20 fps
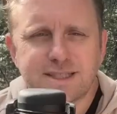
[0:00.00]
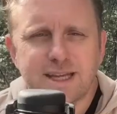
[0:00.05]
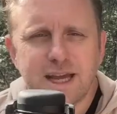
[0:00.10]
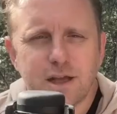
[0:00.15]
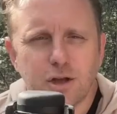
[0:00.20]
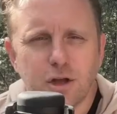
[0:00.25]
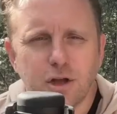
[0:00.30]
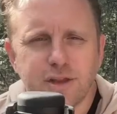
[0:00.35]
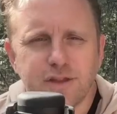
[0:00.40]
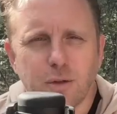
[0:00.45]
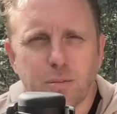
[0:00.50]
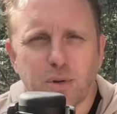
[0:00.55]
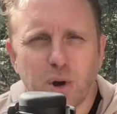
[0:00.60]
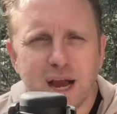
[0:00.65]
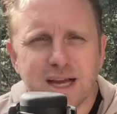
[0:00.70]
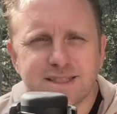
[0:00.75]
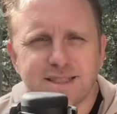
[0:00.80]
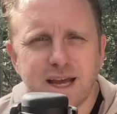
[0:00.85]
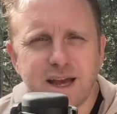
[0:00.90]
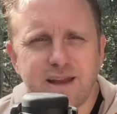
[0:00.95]
take a look at the
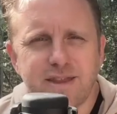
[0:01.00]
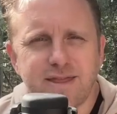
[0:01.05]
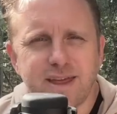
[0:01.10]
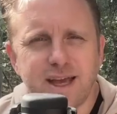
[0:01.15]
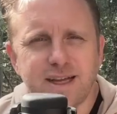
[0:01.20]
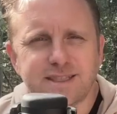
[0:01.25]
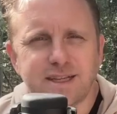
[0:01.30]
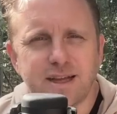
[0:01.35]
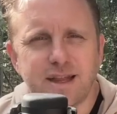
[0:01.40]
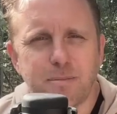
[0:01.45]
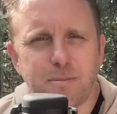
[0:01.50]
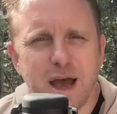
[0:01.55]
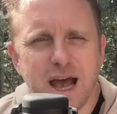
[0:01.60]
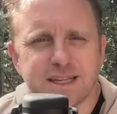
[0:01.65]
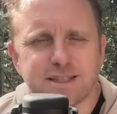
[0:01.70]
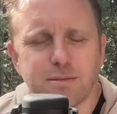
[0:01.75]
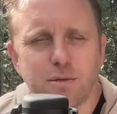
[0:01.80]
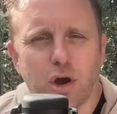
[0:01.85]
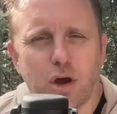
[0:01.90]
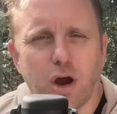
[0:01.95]
bright side of things in the
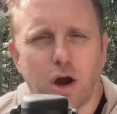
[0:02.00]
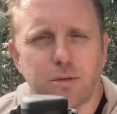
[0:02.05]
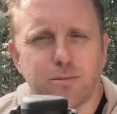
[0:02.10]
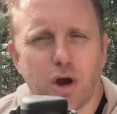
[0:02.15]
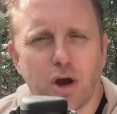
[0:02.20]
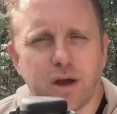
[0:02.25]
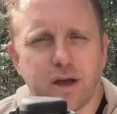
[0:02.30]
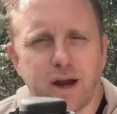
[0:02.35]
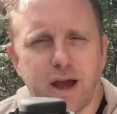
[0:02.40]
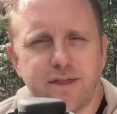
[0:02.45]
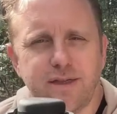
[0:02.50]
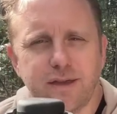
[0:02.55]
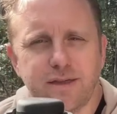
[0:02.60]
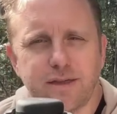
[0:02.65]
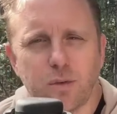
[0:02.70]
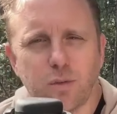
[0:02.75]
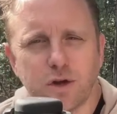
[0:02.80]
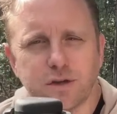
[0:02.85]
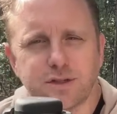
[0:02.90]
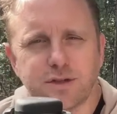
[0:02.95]
basketball card market. I think
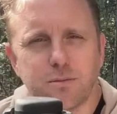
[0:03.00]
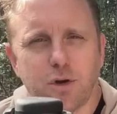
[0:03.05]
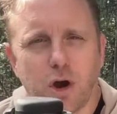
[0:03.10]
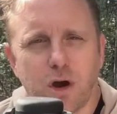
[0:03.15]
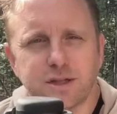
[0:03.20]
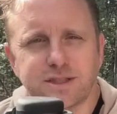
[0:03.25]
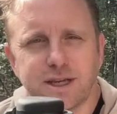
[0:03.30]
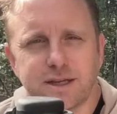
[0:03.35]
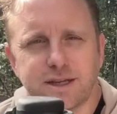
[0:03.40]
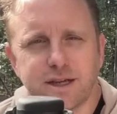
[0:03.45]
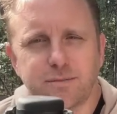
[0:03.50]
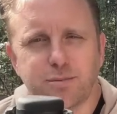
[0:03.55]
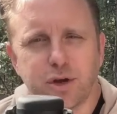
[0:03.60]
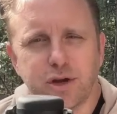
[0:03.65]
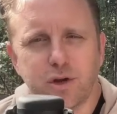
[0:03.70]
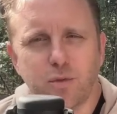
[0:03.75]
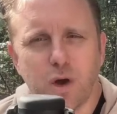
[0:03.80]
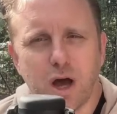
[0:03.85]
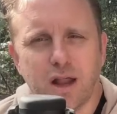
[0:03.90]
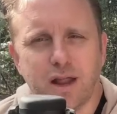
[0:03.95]
there were some cards that did
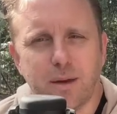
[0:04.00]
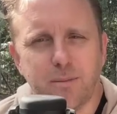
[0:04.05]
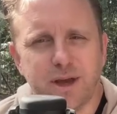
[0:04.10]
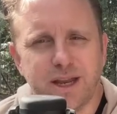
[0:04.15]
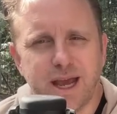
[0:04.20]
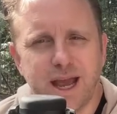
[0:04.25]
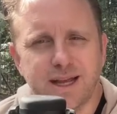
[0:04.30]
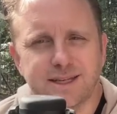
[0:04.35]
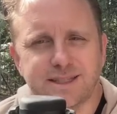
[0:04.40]
pretty well. I mean, hey,